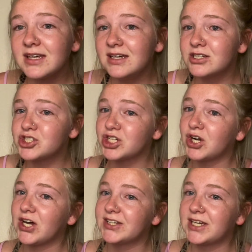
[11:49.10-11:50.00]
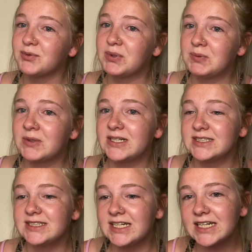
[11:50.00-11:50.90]
And she called 911,
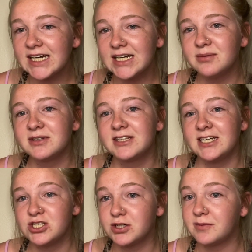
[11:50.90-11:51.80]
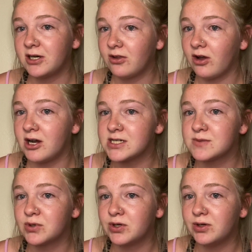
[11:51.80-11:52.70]
and they came and they took me to the
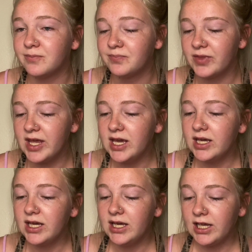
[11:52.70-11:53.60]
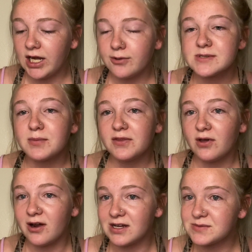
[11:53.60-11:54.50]
hospital. And I was put in the
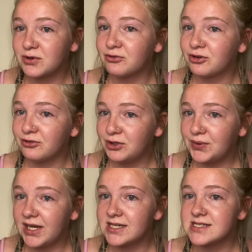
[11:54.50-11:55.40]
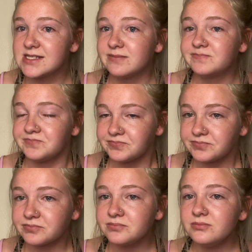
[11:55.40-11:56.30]
hospital for a few days.
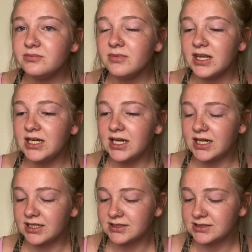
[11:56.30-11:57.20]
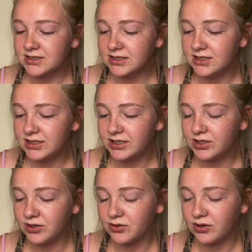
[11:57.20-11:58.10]
And, you
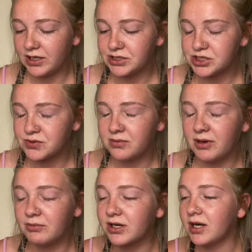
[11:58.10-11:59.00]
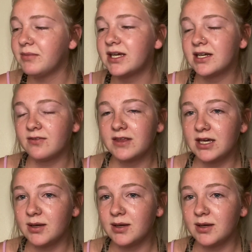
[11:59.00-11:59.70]
know, I just remember coming in the